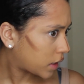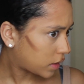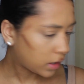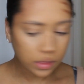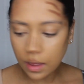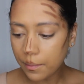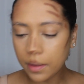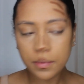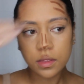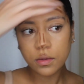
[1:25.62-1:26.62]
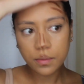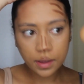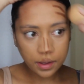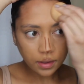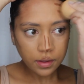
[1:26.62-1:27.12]
I think that might be the
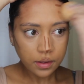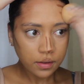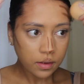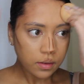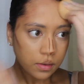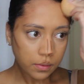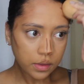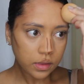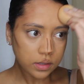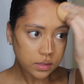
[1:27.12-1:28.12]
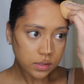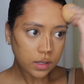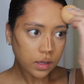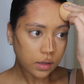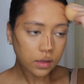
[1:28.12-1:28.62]
way with this
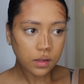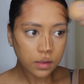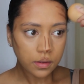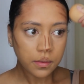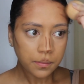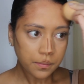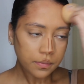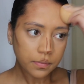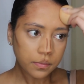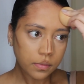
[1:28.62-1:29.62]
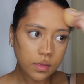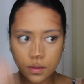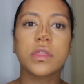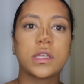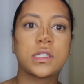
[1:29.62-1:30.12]
stick.
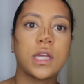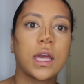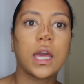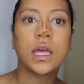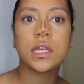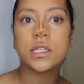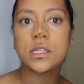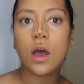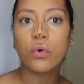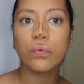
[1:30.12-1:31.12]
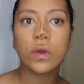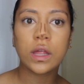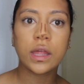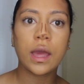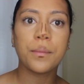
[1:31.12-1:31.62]
It is
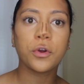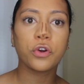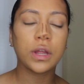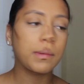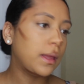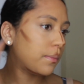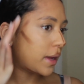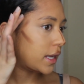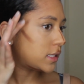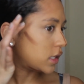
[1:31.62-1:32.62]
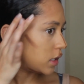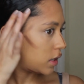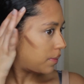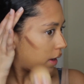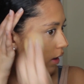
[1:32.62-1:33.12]
really creamy, but it's a
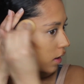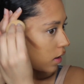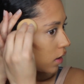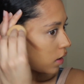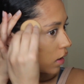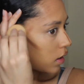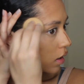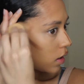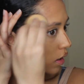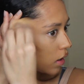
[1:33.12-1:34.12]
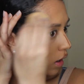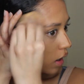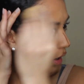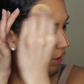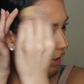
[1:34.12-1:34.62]
little bit
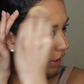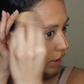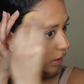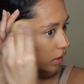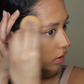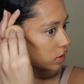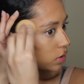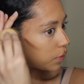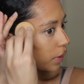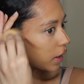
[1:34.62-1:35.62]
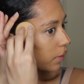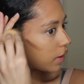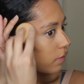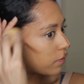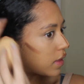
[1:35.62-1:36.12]
harder to work
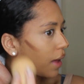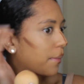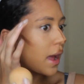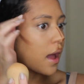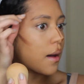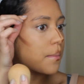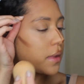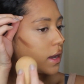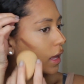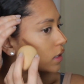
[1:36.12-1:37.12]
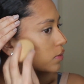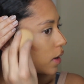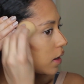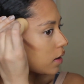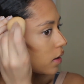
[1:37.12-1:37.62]
with than my NYX
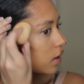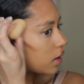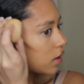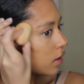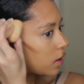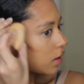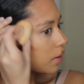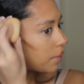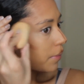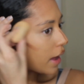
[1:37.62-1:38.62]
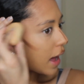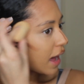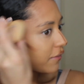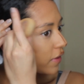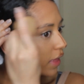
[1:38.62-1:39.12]
one. But
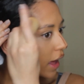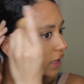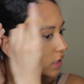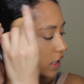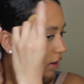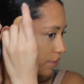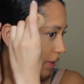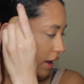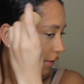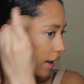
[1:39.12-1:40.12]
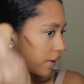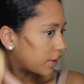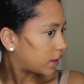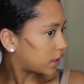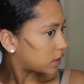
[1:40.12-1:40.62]
I feel like I just need to play around
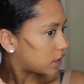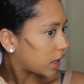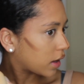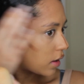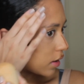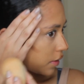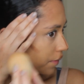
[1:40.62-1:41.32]
with this stick.